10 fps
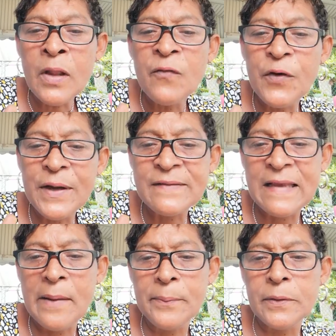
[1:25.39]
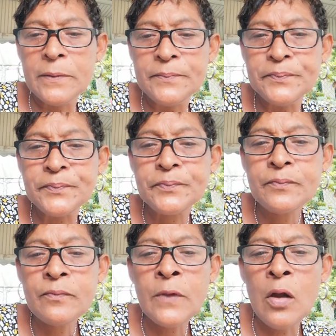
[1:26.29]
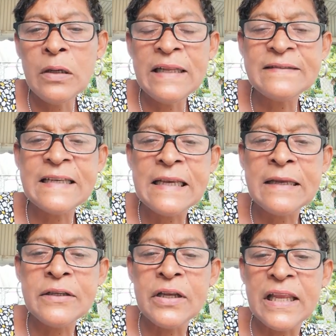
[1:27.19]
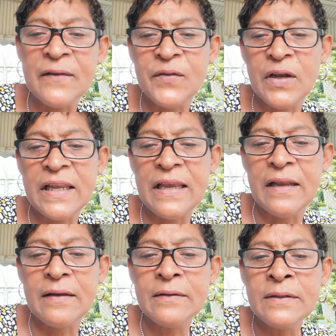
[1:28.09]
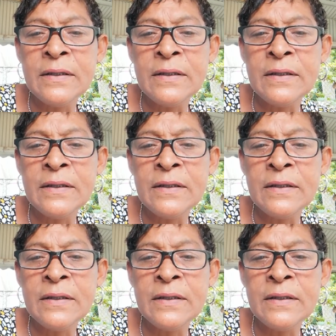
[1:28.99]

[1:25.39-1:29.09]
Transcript: For example, let's say you give your kid